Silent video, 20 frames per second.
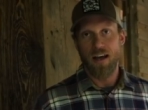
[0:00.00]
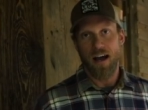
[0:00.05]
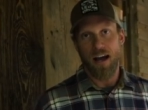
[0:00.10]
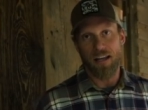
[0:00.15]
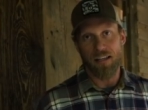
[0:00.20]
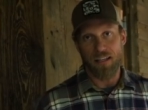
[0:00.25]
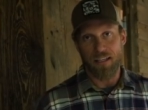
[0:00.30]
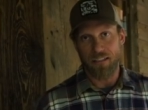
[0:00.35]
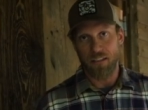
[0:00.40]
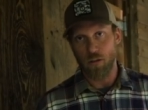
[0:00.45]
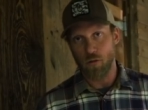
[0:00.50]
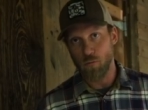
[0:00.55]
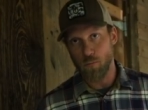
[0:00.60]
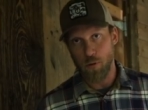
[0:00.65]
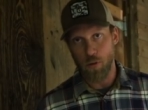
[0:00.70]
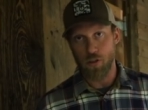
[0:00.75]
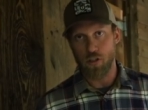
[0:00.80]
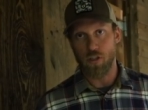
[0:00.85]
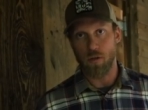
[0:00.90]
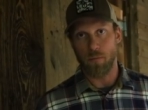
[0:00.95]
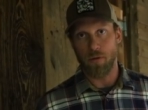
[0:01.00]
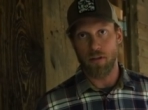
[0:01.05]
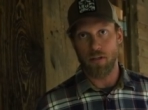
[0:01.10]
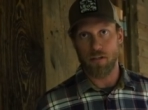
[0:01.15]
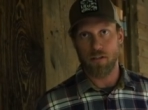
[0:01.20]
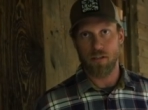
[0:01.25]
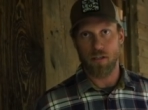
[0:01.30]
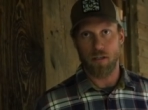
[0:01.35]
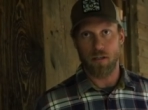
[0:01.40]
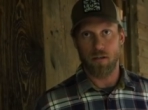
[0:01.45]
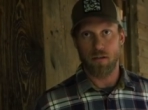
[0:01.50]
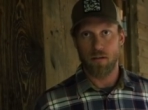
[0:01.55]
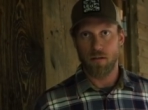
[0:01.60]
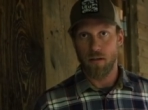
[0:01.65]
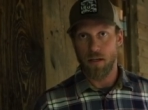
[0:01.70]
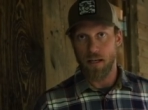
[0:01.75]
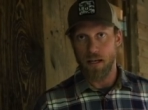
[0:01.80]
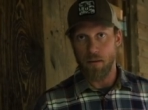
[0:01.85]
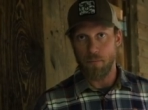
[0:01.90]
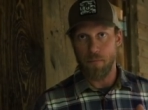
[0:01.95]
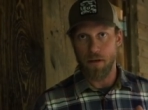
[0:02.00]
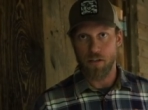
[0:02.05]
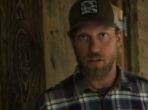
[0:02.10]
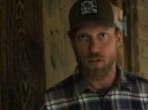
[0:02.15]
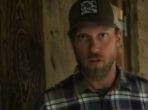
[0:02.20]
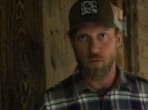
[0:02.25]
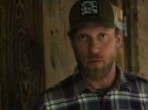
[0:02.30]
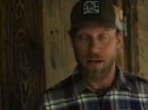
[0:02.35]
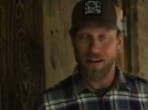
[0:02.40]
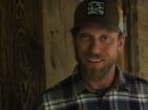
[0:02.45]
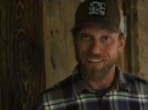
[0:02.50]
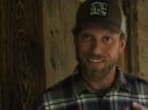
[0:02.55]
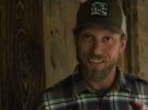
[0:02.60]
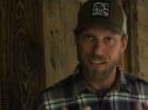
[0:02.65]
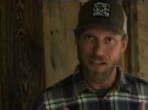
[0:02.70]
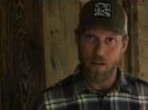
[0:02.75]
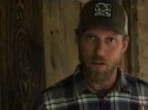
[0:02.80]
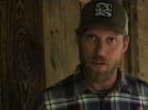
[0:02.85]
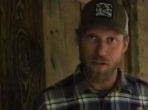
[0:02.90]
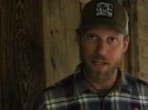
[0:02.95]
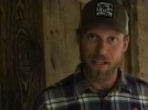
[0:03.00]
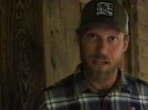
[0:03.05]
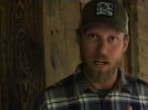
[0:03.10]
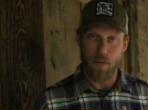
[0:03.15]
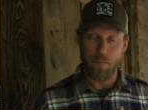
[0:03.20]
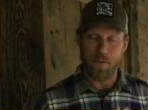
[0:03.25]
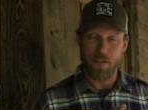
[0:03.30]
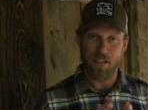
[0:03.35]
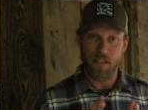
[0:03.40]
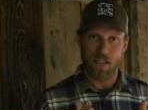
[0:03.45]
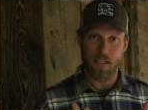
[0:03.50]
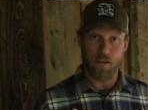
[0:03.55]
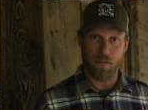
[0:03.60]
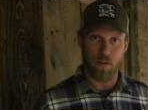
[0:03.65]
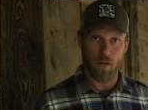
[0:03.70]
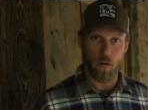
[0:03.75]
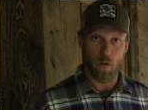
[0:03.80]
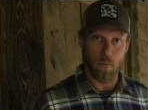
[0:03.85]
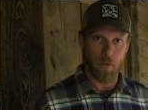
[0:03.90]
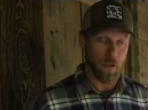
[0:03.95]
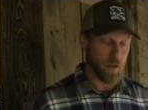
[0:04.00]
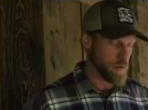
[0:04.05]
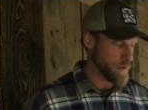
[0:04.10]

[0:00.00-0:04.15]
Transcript: I like to put some of this in and then mix it around. It's gonna thicken up, it's gonna give it a little bit